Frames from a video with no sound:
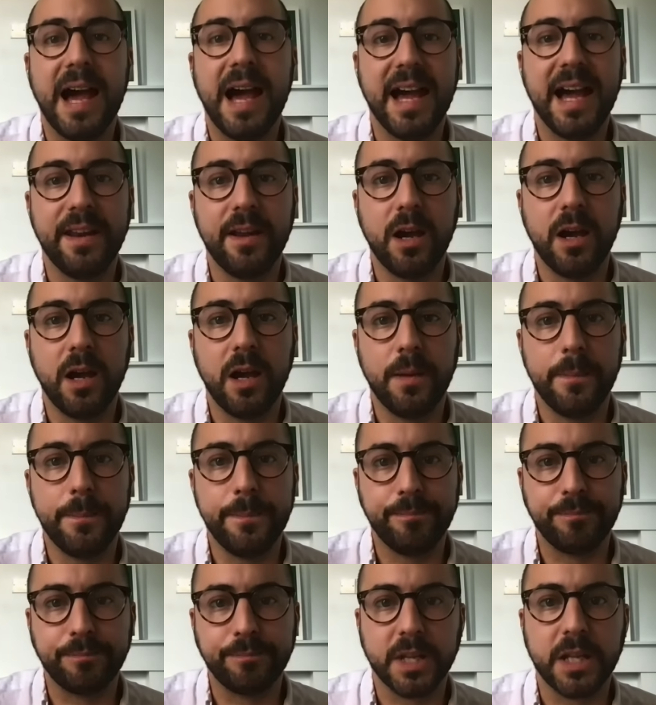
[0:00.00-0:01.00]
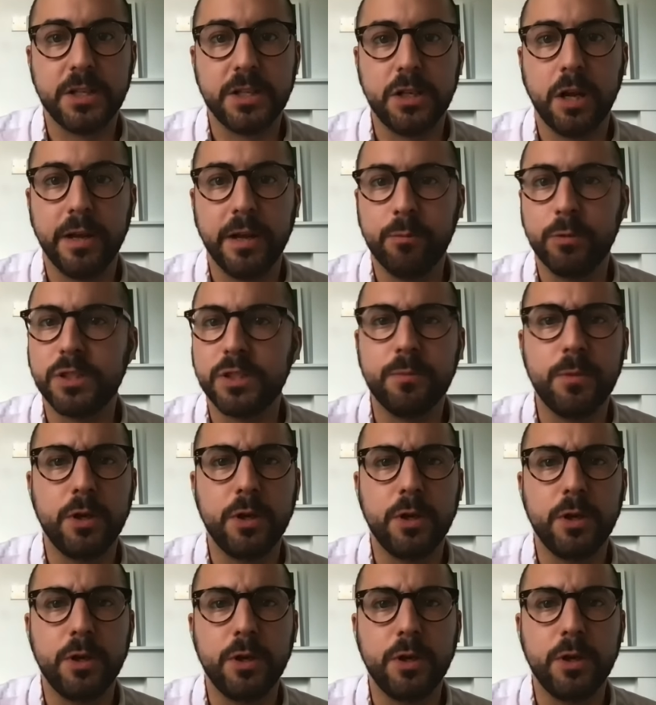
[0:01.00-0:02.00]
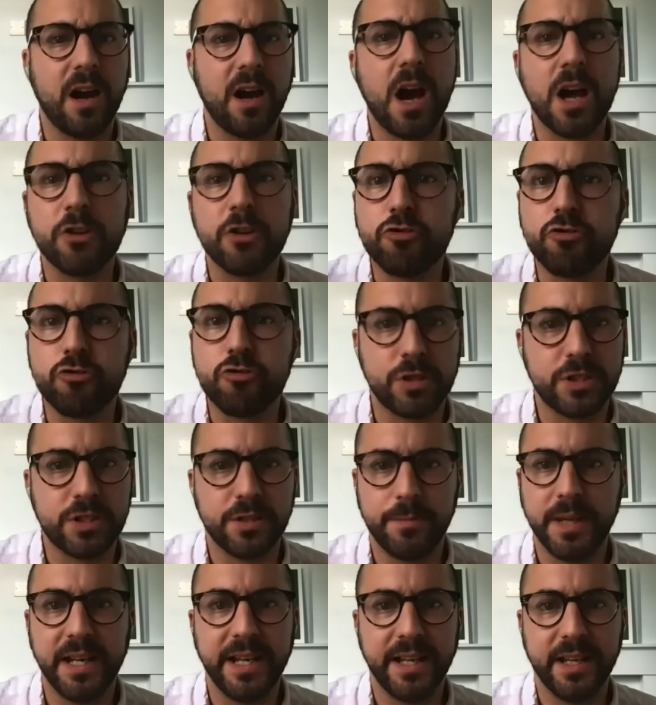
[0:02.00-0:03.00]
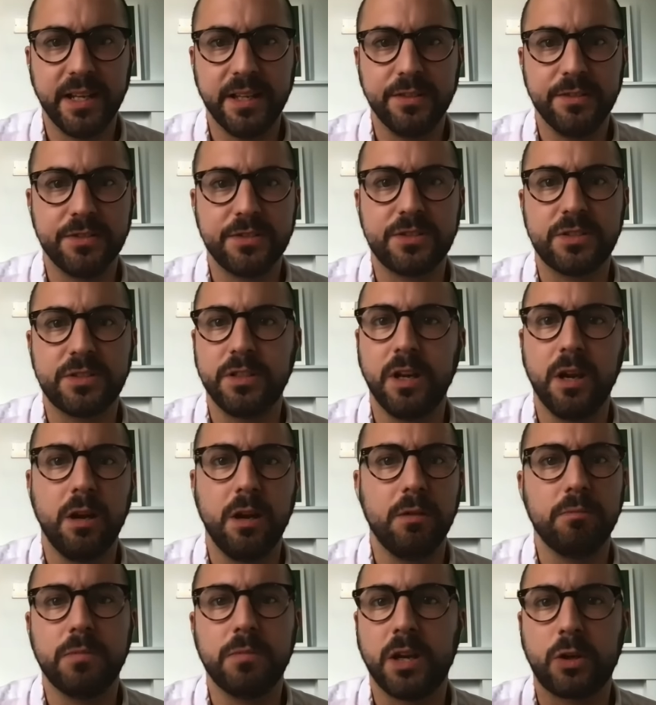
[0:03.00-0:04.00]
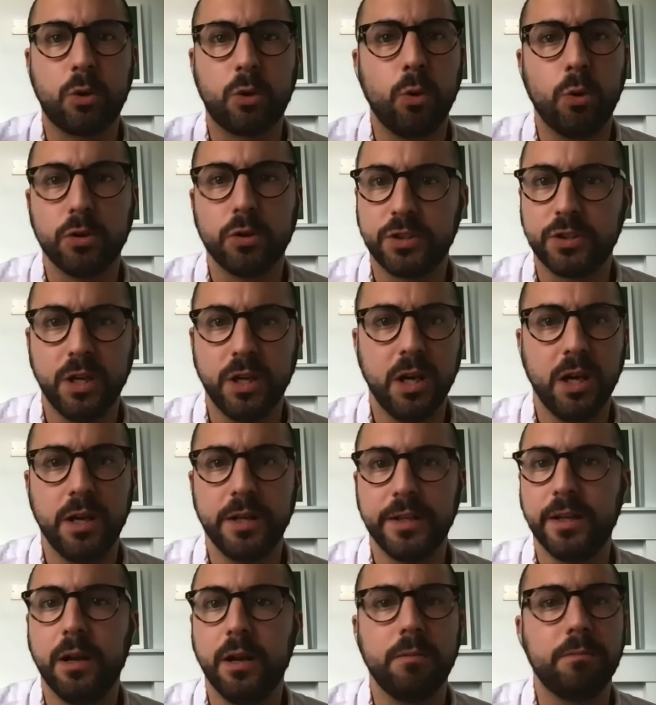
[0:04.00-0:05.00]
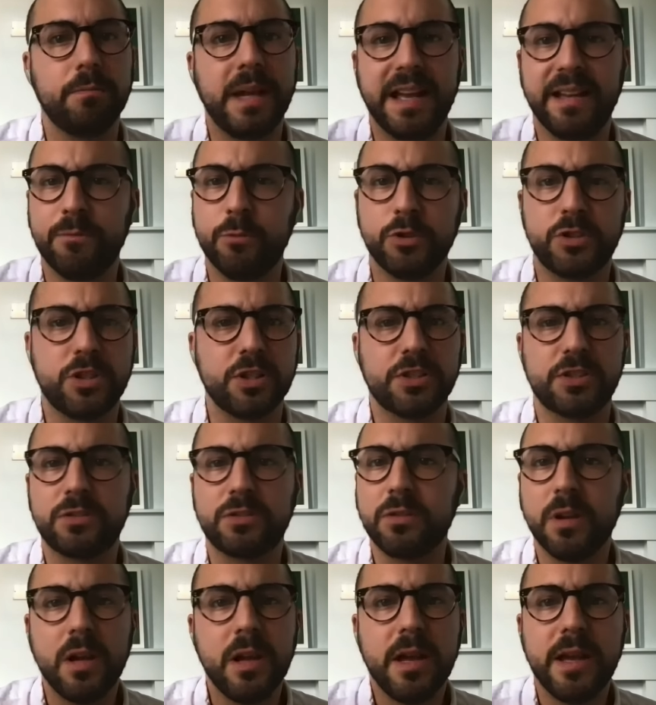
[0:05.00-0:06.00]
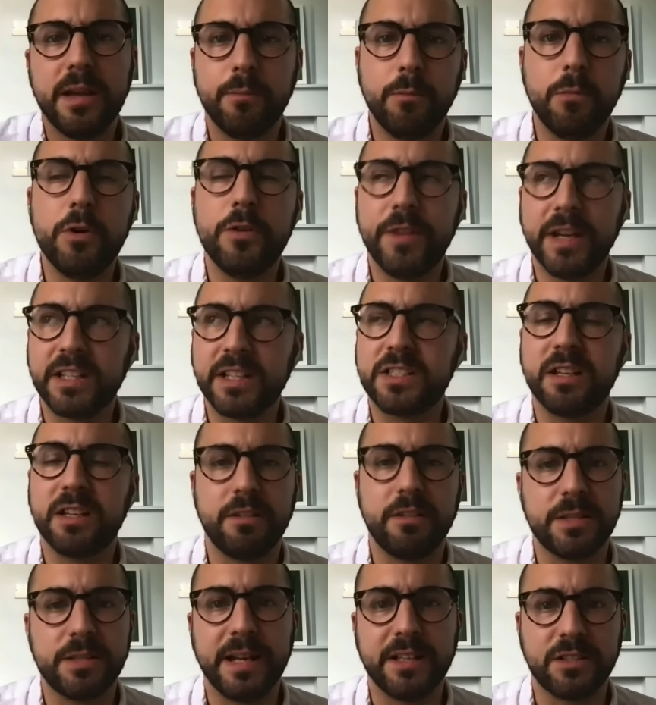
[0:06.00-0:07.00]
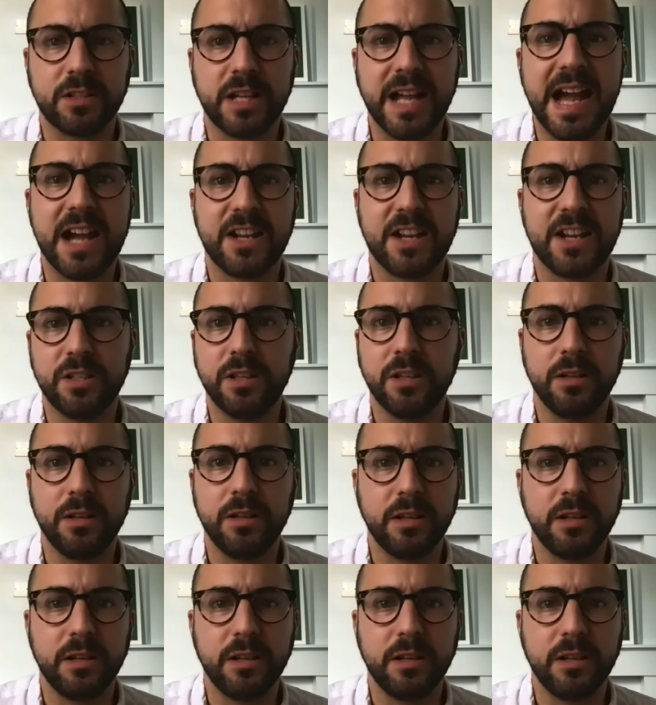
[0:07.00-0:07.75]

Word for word: and um you know it was moving hundreds of millions you know a quarter you know it was just moving serious amounts of cash to